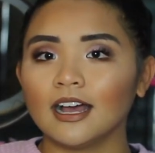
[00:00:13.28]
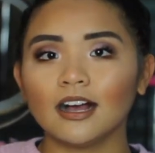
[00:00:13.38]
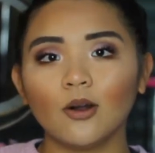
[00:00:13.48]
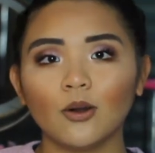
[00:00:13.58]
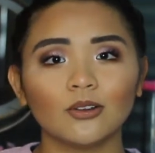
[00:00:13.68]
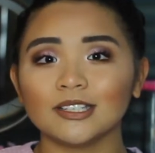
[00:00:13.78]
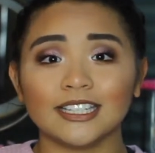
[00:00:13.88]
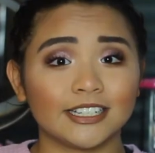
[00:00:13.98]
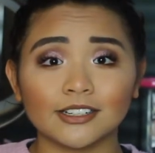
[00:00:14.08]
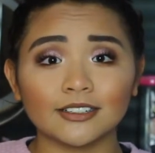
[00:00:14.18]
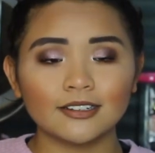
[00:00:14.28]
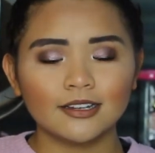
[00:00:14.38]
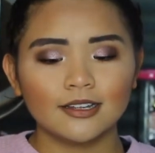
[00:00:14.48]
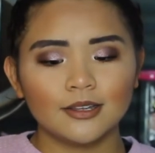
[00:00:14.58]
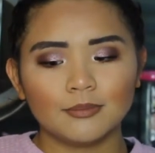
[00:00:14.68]
a whole year.
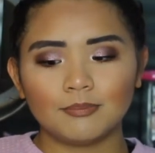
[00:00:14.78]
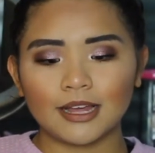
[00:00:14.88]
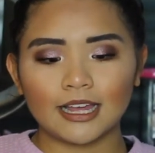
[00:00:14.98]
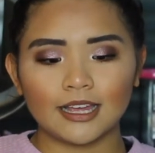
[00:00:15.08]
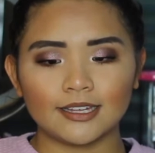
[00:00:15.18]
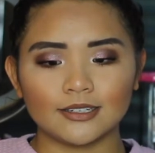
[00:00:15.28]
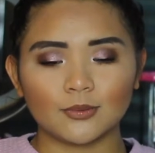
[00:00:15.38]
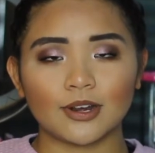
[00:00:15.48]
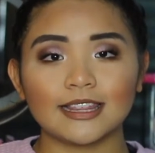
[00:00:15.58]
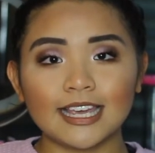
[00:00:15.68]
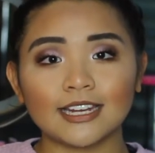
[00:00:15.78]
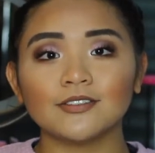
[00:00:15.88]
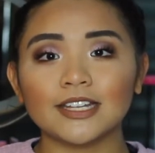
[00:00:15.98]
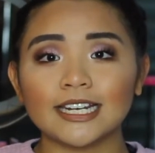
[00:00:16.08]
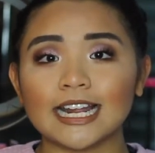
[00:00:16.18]
But we're at the end
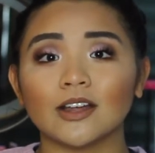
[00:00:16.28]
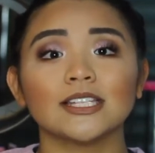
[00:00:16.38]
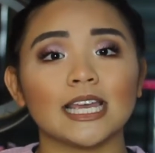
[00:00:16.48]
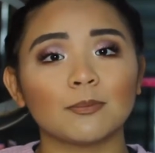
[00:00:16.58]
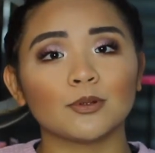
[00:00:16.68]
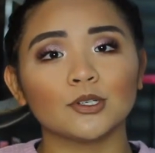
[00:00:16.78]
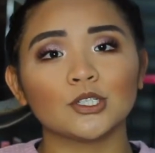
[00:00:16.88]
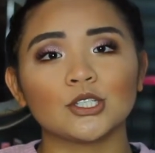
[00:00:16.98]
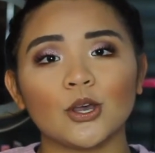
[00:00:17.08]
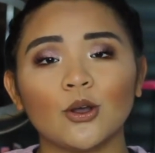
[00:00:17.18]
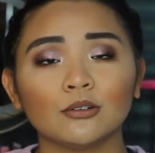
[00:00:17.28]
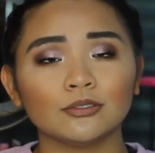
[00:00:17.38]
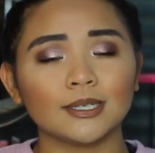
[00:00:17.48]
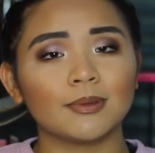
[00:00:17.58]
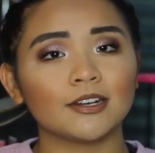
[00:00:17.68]
of it and now it's April, so
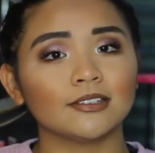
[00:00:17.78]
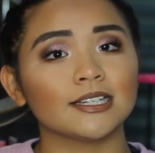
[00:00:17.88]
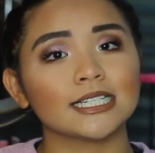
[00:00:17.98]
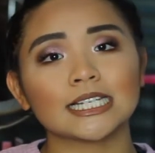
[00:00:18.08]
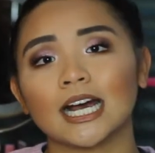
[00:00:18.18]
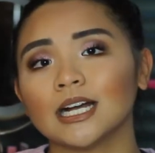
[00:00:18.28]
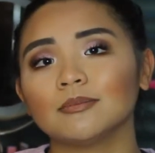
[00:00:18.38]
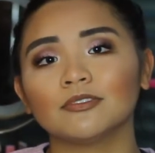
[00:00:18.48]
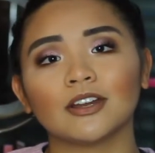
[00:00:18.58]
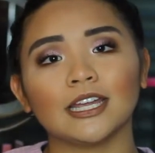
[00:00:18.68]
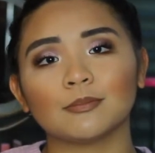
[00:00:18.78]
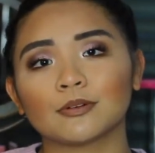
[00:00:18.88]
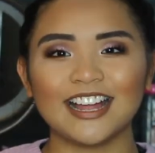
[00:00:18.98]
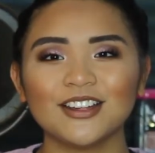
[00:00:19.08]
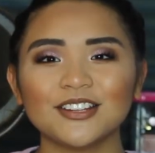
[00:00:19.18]
hopefully better things come for
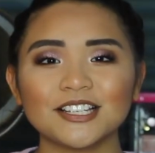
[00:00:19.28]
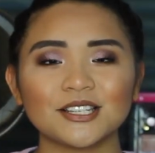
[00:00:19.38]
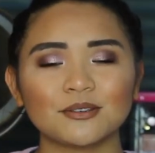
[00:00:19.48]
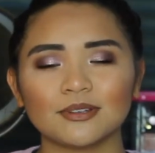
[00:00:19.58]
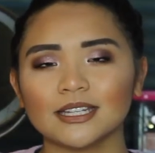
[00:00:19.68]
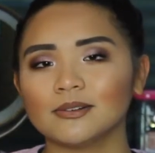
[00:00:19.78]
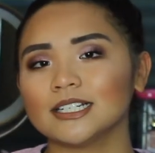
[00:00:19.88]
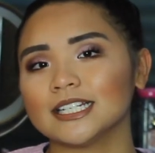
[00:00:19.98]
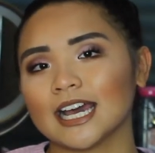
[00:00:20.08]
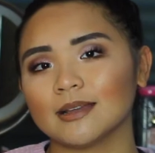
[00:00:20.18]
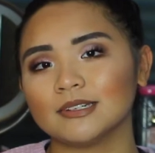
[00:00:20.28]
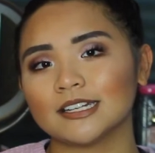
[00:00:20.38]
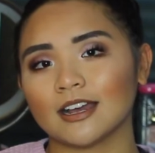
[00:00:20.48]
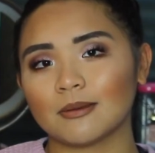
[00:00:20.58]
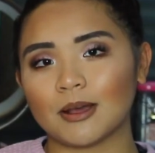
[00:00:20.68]
April. I know this is a really weird time to
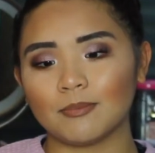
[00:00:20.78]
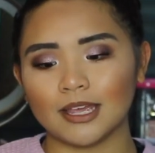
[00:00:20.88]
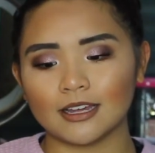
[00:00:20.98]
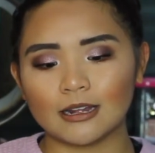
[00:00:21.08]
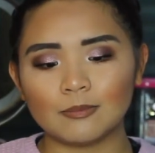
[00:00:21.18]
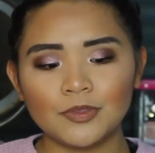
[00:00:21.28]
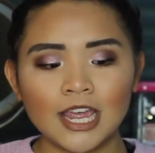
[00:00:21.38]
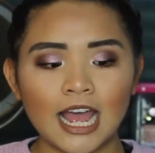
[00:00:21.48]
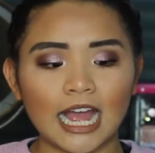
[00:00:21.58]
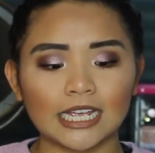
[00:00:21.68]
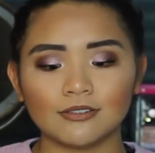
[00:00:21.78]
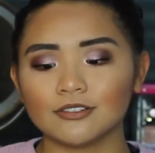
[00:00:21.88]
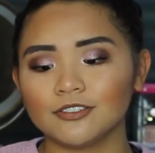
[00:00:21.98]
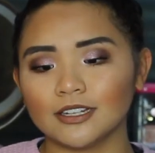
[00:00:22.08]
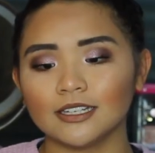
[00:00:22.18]
talk about makeup. I
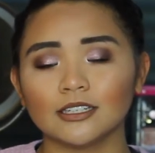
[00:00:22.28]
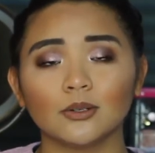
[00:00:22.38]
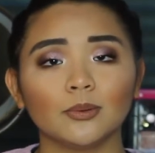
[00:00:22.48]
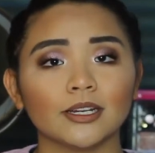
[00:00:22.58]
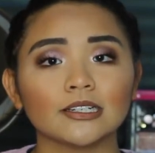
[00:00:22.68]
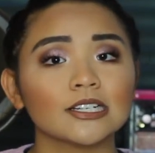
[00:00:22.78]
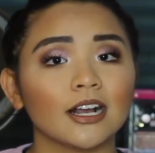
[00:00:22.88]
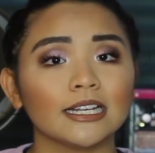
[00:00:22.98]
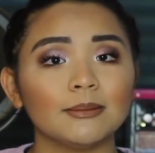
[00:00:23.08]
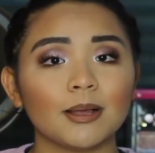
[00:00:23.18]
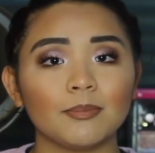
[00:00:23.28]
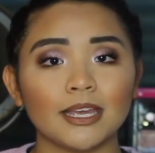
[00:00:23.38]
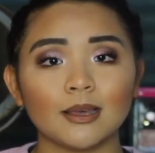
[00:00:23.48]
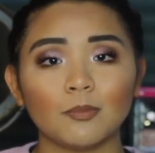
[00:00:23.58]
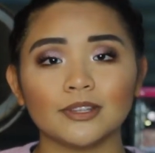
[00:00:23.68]
even feel a little weird talking about
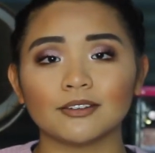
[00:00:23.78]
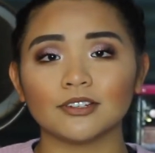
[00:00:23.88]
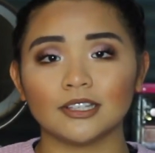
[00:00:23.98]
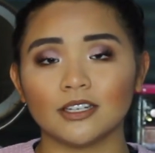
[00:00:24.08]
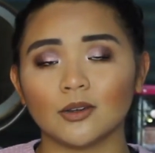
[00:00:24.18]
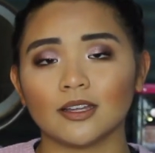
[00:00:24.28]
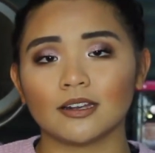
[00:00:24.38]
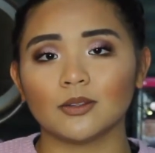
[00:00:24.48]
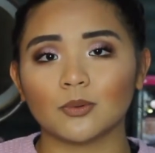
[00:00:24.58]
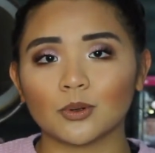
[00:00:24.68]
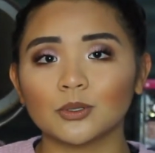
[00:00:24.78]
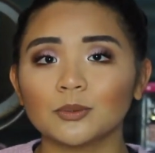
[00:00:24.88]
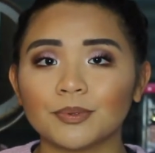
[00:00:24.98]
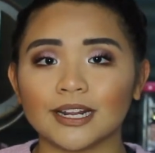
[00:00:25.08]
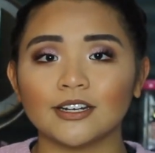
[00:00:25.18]
makeup with everything going on in the
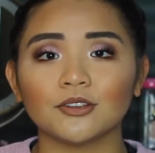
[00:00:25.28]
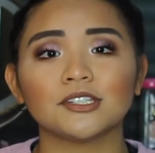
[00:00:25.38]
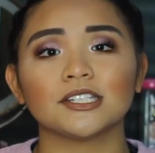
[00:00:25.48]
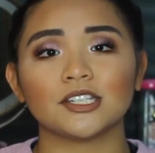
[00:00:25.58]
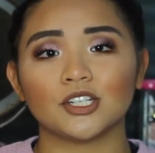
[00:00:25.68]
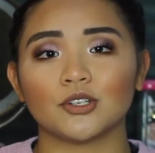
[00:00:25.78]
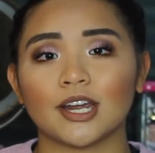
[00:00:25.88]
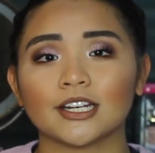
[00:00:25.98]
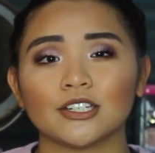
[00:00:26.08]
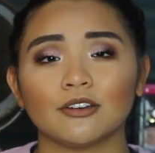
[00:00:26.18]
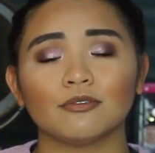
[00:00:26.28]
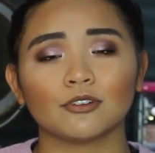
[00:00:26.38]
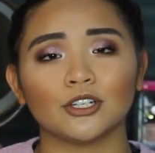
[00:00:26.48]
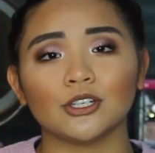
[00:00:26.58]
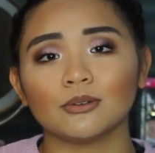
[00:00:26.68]
world, but I know this is a distraction
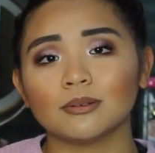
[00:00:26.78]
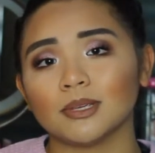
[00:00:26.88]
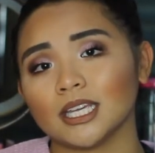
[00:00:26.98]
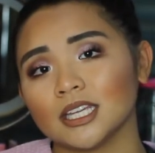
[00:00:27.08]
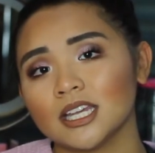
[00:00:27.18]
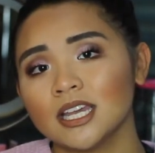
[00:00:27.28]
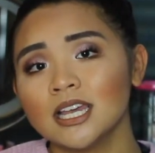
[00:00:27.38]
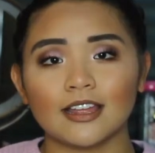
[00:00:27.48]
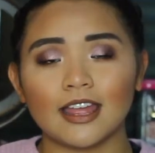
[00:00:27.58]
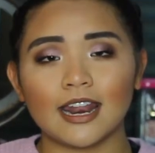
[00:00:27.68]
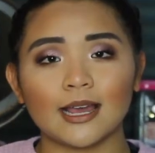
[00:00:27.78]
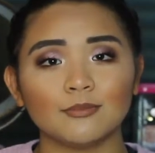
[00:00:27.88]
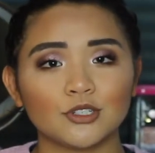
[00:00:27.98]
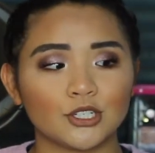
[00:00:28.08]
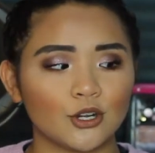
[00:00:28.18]
for you and me. And
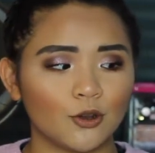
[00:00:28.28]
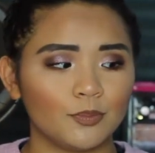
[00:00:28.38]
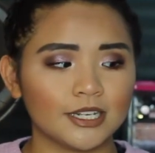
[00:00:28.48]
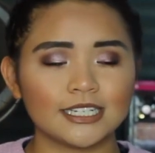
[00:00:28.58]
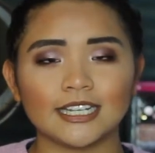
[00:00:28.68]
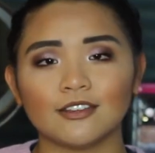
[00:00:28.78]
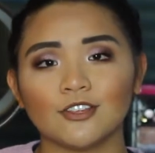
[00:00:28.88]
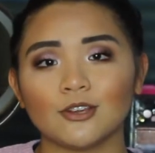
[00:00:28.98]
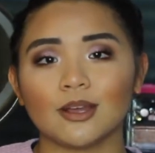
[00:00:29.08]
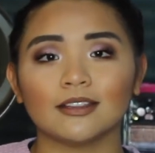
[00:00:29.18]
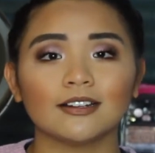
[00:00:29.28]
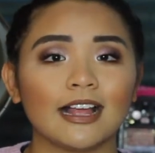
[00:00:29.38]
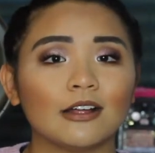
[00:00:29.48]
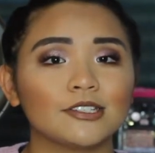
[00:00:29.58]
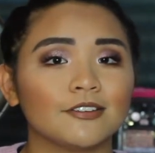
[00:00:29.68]
I'm just hoping to give you a little
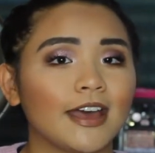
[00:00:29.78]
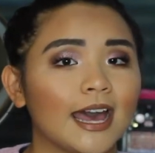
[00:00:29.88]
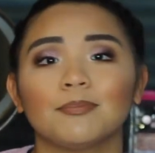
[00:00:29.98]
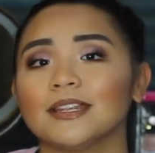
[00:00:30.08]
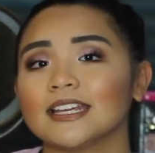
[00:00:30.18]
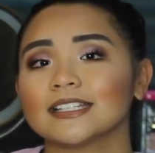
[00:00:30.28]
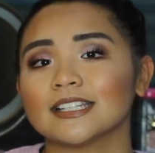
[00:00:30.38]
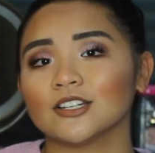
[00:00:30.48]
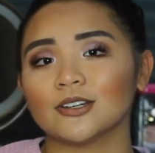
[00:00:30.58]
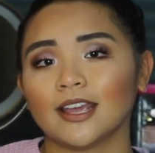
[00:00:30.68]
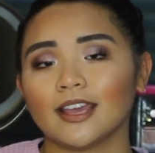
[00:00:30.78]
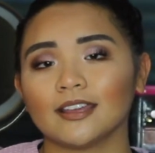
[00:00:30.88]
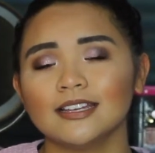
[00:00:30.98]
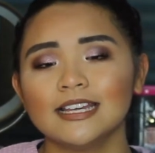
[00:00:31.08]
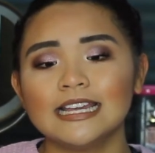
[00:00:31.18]
ounce of happiness in your
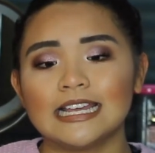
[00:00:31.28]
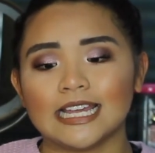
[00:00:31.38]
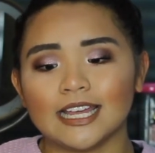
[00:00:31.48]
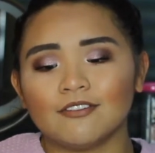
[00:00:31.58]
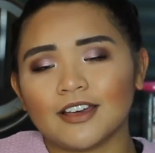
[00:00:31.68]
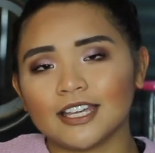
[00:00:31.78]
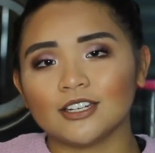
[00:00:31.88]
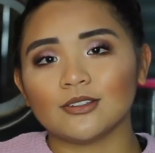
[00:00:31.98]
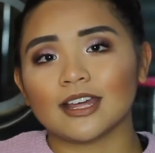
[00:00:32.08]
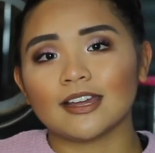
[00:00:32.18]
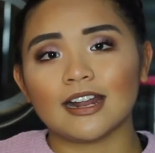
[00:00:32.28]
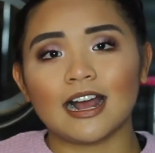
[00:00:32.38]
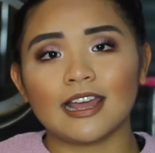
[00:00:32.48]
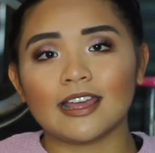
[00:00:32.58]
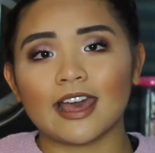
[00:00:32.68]
day if I can do that.
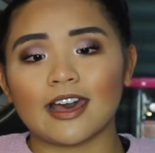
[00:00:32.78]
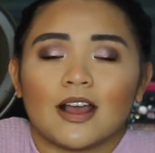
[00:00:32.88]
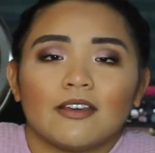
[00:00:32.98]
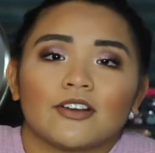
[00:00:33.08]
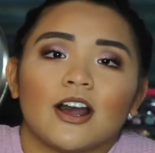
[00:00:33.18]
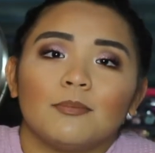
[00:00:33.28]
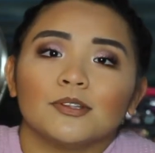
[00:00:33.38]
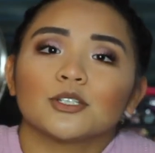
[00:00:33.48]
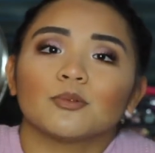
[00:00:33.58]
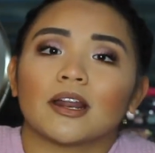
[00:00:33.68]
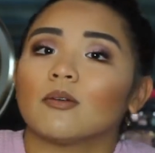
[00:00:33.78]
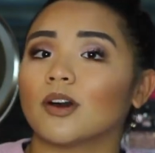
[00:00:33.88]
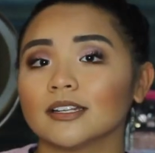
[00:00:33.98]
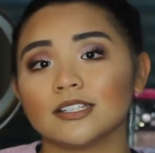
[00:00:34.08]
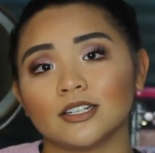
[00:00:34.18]
I have I've accomplished what I
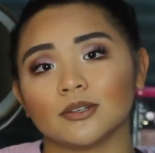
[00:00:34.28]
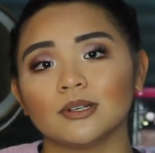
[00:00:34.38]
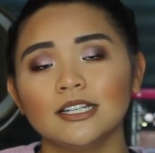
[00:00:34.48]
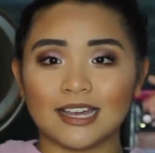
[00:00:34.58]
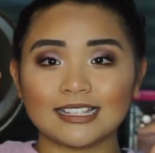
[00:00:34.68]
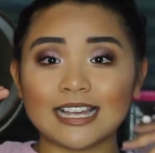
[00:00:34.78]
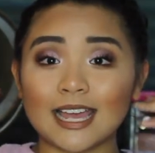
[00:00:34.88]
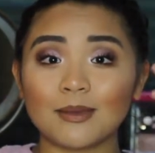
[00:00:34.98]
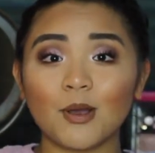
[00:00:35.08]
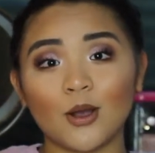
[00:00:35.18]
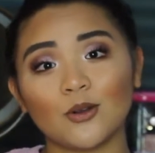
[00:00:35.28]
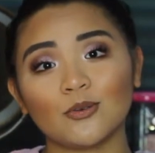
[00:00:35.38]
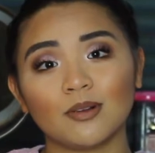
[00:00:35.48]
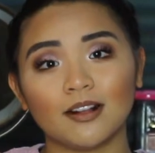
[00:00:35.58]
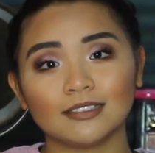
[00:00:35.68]
wanted to do. Because I am
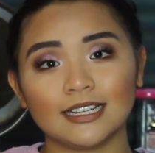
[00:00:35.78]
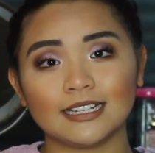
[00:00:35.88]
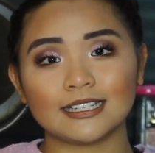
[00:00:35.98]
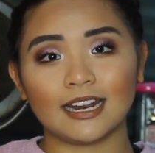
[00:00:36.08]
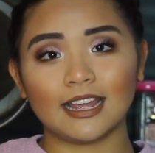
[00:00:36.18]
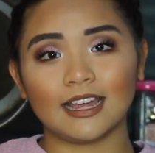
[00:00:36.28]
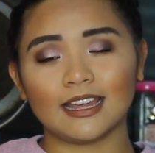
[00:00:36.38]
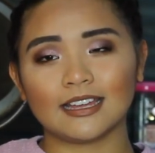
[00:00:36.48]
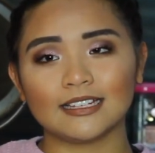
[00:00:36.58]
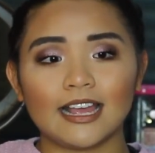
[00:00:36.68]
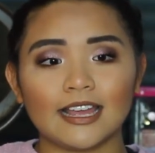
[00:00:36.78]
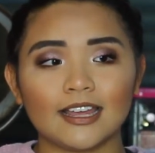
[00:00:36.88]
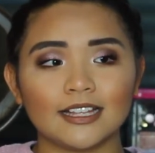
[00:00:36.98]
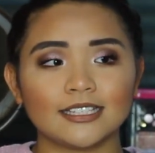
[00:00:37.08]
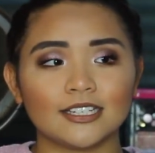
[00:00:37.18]
home all day today,
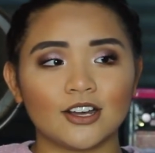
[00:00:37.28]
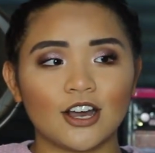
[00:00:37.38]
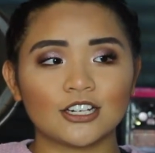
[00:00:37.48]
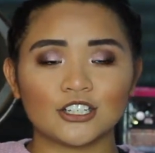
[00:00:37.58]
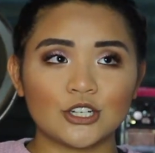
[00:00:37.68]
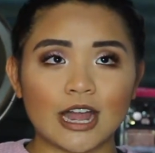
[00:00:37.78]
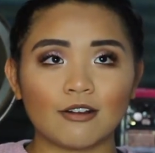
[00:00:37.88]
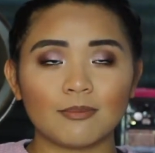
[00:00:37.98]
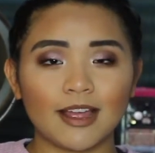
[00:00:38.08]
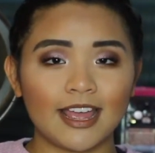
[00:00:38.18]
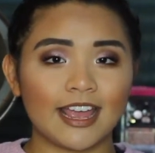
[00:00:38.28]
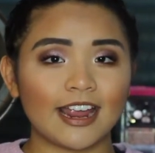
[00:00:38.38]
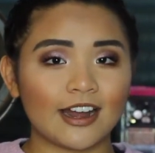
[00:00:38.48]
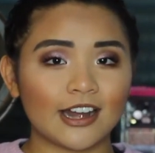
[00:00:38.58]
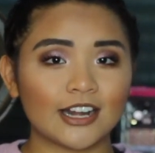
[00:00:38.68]
I did not shower my
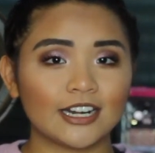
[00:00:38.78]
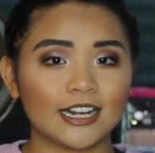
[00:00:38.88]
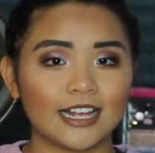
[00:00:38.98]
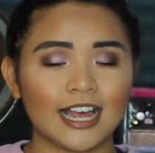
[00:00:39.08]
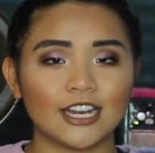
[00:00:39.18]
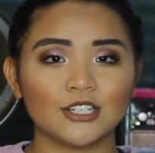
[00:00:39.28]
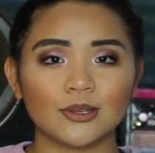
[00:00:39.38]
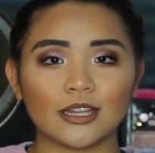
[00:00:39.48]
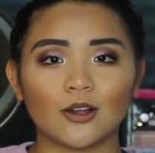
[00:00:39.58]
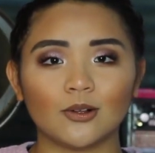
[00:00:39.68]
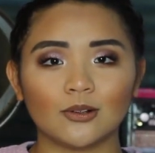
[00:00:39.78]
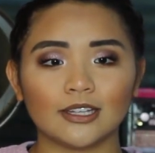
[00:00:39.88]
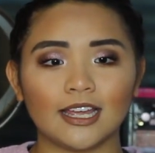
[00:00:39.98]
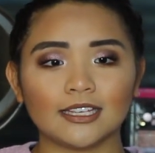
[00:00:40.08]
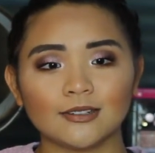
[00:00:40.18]
hair, kind of doing that whole
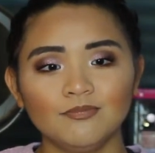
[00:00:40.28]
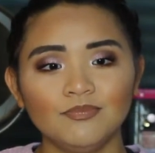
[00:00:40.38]
like